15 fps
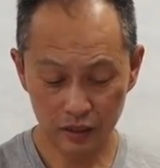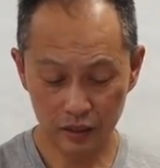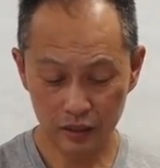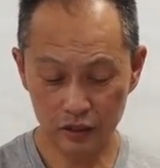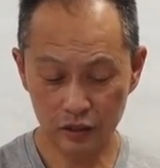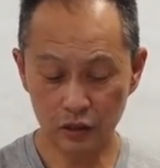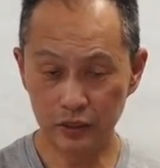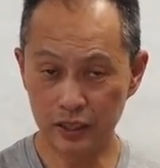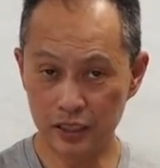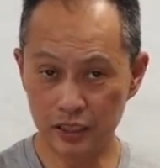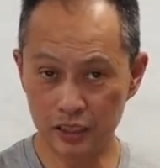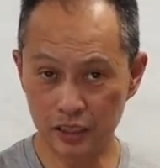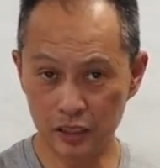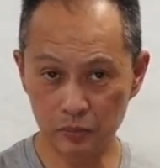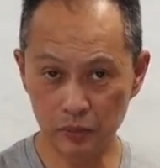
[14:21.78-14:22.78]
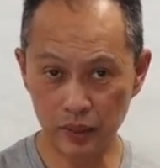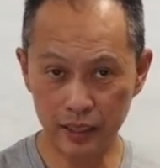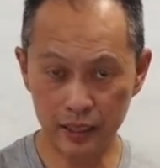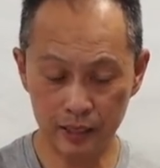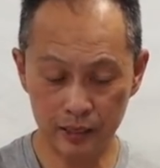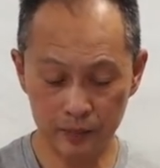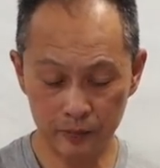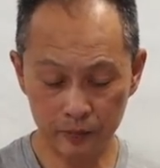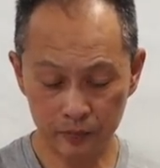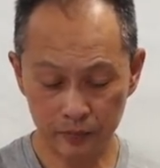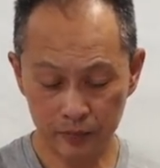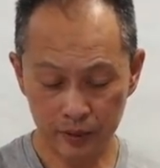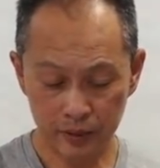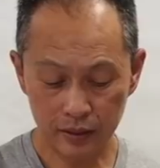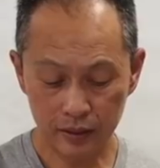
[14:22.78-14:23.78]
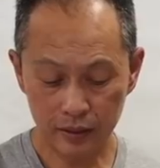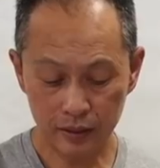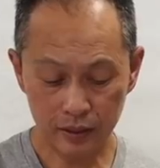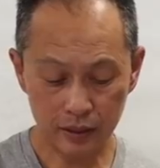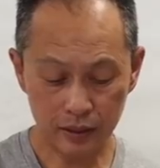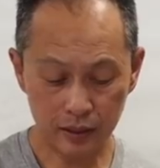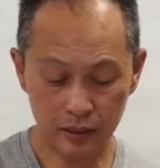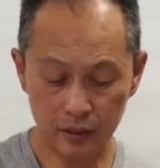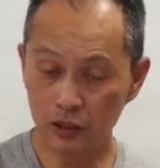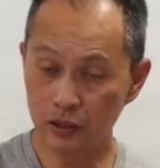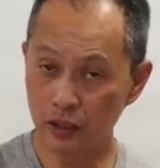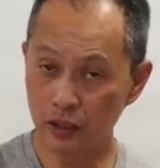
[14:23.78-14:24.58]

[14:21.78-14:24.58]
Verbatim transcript: So this is just play uh, on the